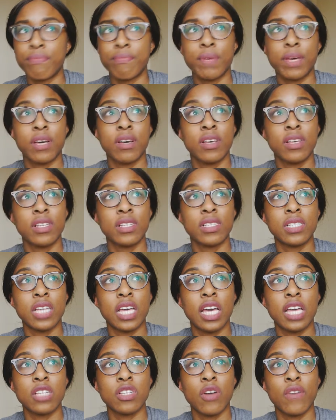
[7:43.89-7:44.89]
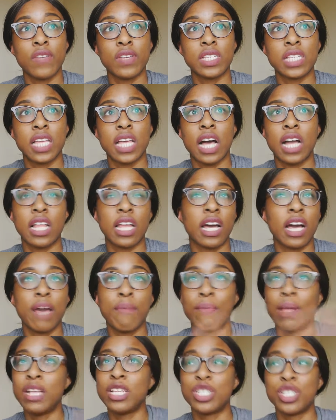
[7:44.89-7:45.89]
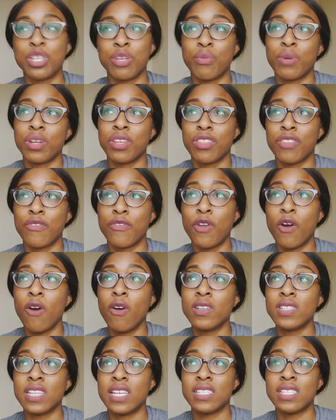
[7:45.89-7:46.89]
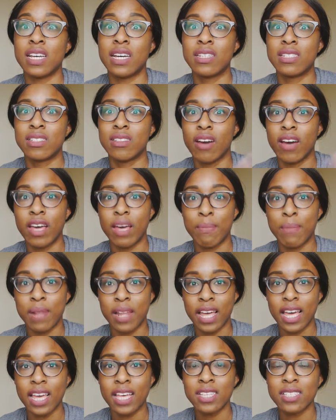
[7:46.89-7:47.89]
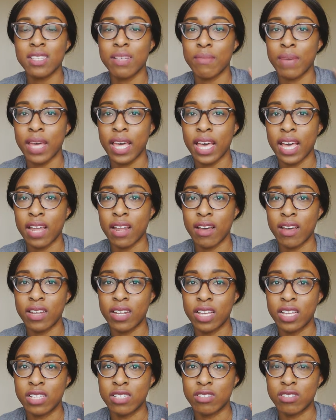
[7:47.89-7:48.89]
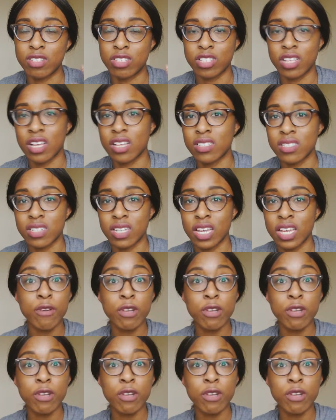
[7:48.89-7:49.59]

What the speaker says: because it's obviously, like I mentioned in one of the vlogs, it's at a dire place and my hairline is disgusting.